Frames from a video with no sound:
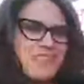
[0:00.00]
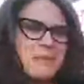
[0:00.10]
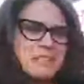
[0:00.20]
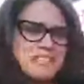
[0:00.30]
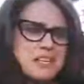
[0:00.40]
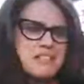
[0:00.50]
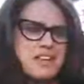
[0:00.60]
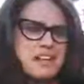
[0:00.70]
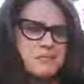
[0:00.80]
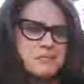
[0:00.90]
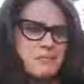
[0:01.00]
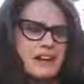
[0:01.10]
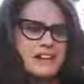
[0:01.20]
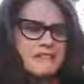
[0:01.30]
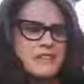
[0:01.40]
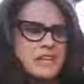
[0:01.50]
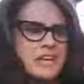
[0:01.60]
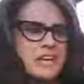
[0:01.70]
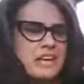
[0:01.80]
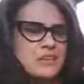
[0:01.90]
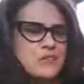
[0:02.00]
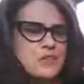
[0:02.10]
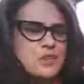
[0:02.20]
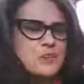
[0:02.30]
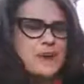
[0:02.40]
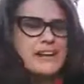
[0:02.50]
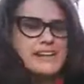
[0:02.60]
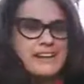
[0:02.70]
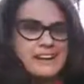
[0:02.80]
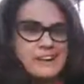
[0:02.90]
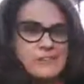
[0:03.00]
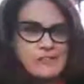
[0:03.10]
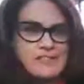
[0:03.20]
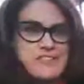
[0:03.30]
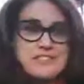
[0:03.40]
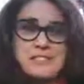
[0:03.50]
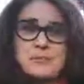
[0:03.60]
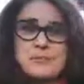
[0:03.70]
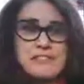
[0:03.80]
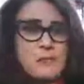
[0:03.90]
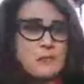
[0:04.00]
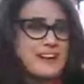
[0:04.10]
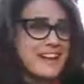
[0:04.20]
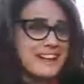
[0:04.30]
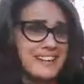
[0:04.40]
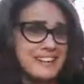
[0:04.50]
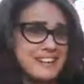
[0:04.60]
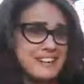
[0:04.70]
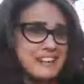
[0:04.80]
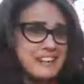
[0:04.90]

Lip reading: but sometimes, right? And so right now, this is before anything else